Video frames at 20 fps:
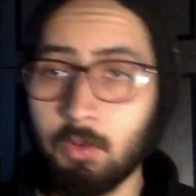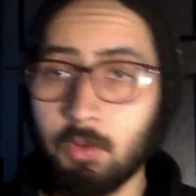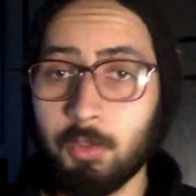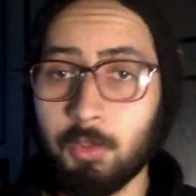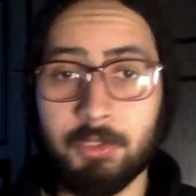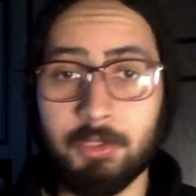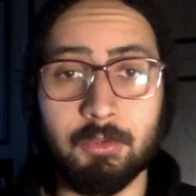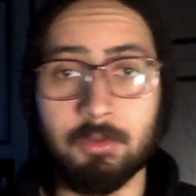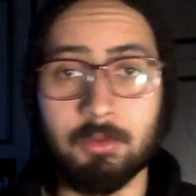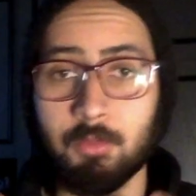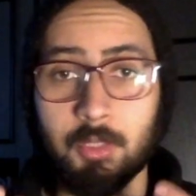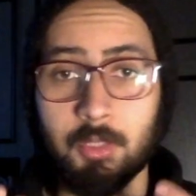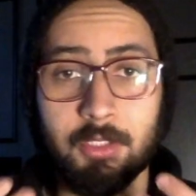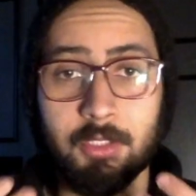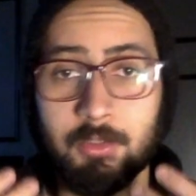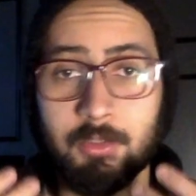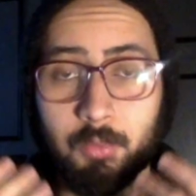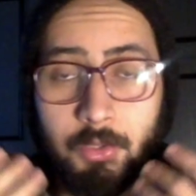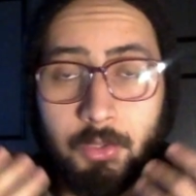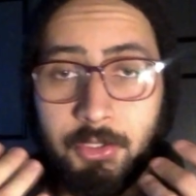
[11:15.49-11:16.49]

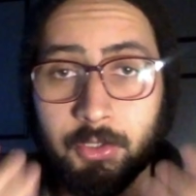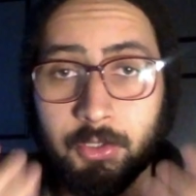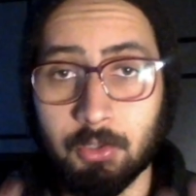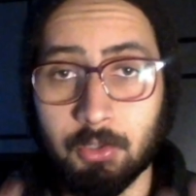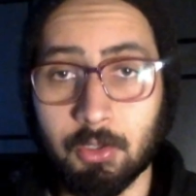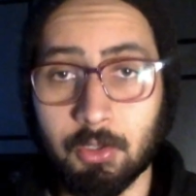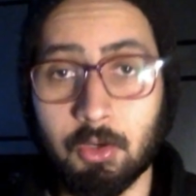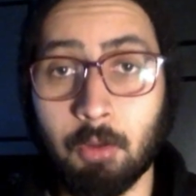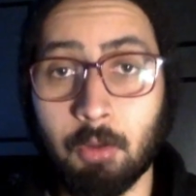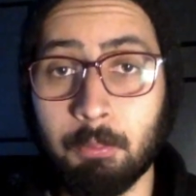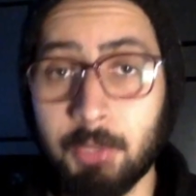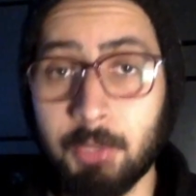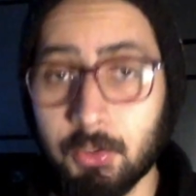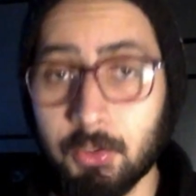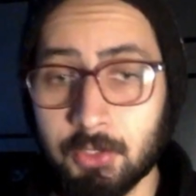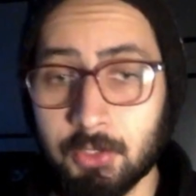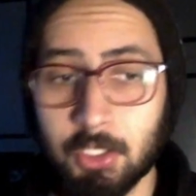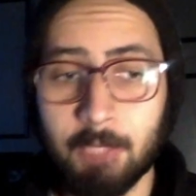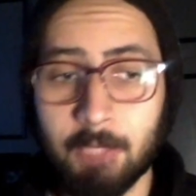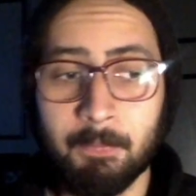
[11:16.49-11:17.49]
with your
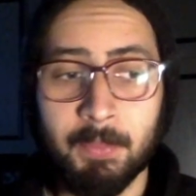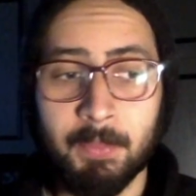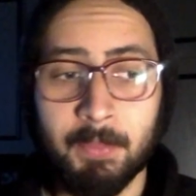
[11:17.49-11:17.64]
computer,